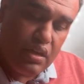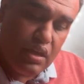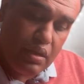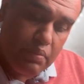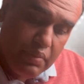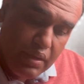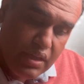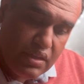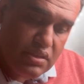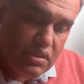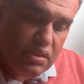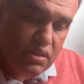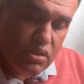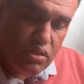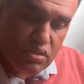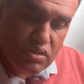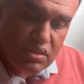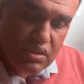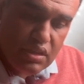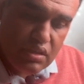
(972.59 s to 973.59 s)
Imagine
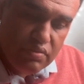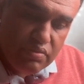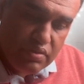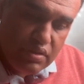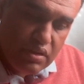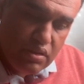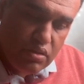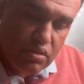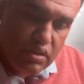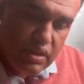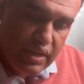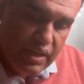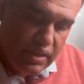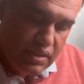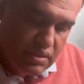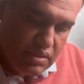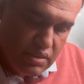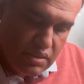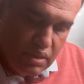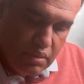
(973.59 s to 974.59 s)
yourself in your
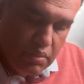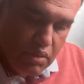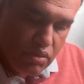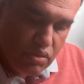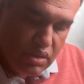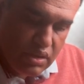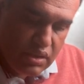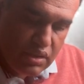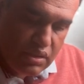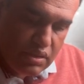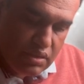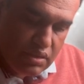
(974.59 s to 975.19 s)
heads about a